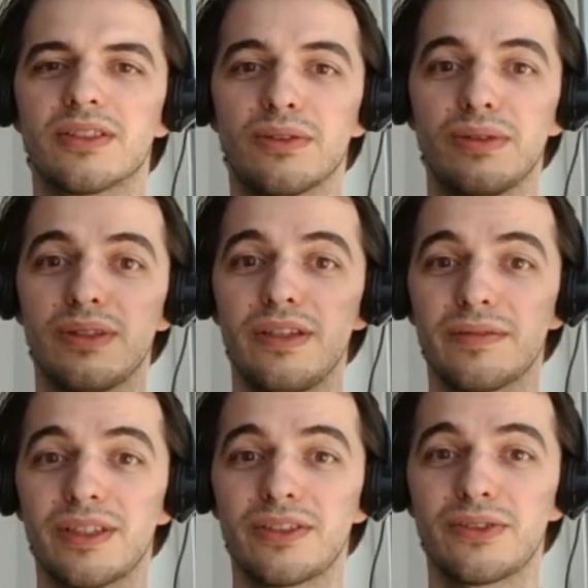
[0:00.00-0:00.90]
So,
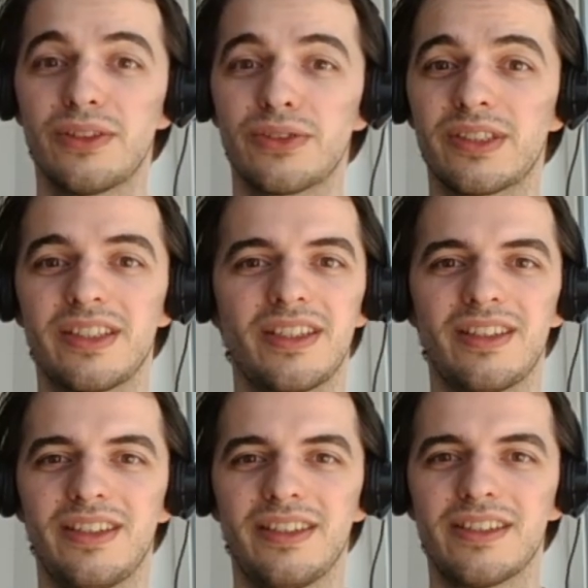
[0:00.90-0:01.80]
in case you're interested,
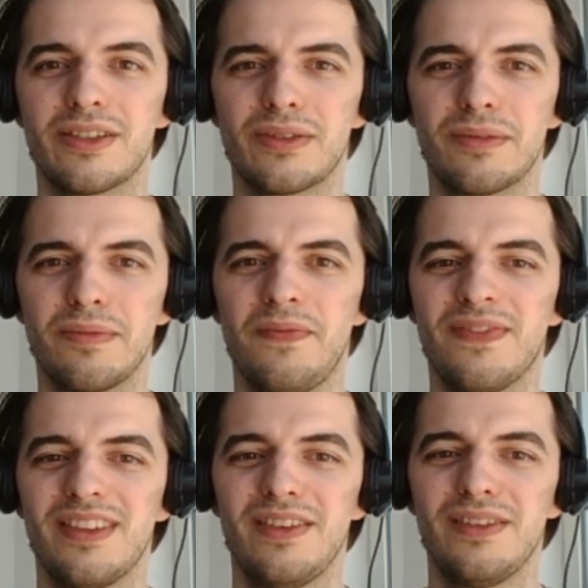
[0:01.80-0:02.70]
his
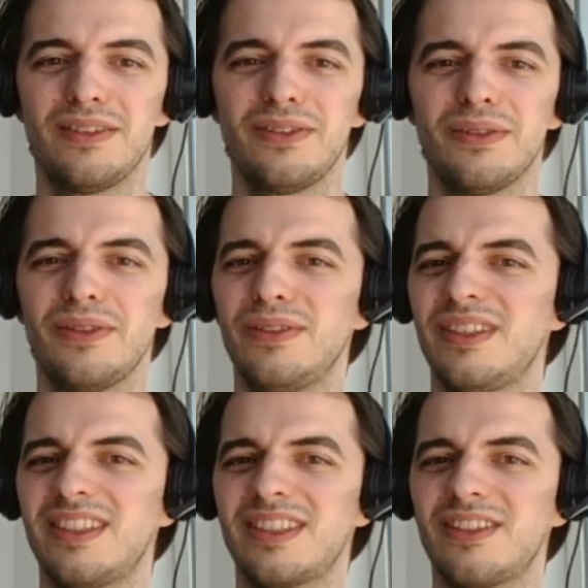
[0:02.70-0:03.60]

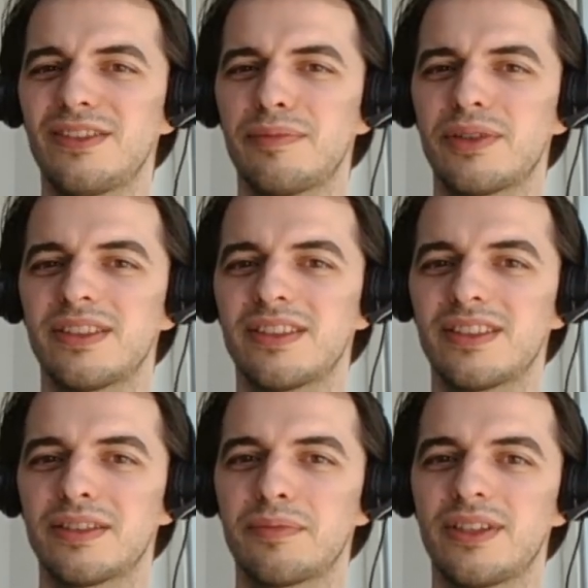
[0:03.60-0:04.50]
internet presence
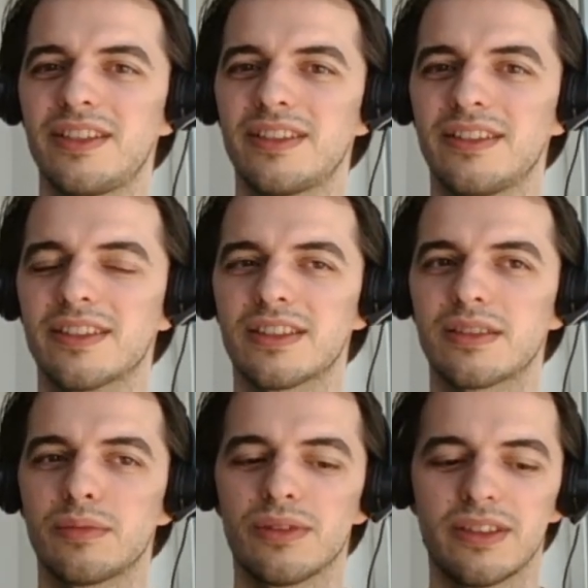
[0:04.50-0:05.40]
is pretty easily
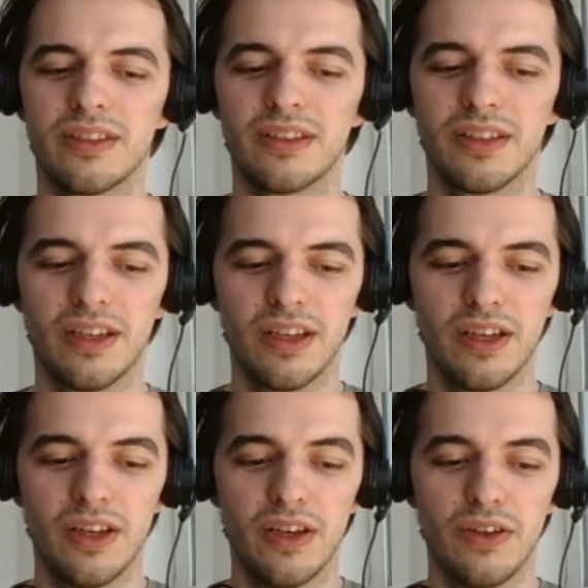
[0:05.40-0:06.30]
accessible, and
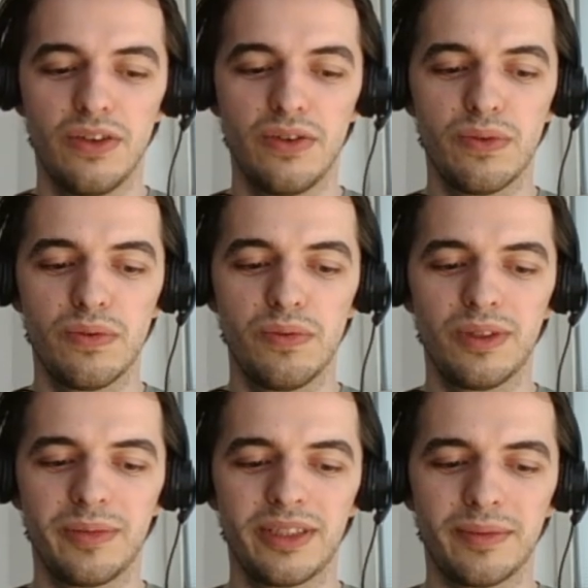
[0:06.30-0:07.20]
you
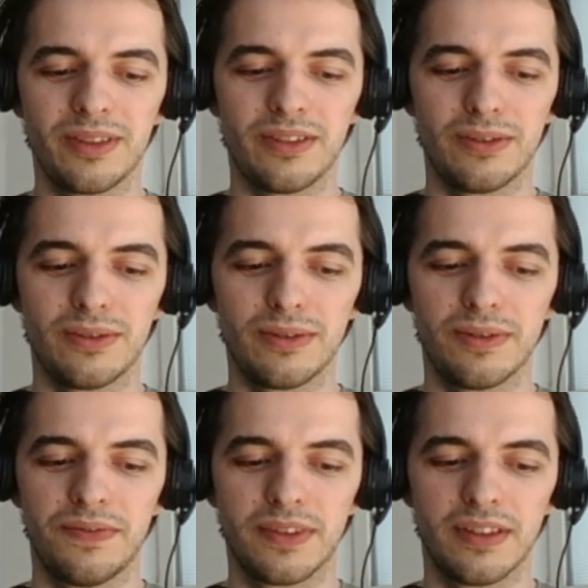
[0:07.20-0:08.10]
will be able to
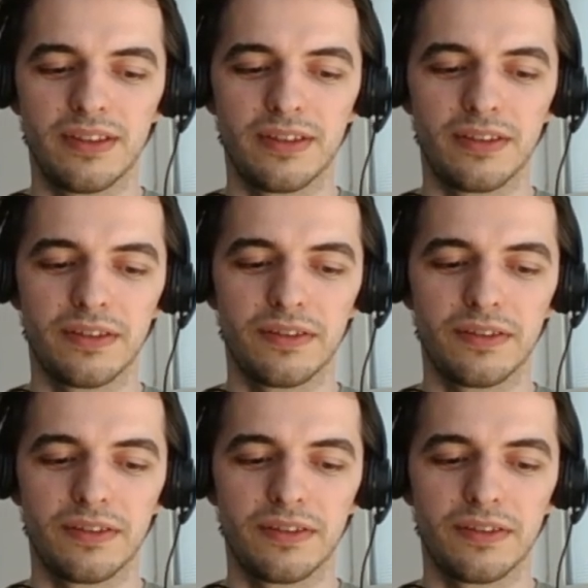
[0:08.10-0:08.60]
you know,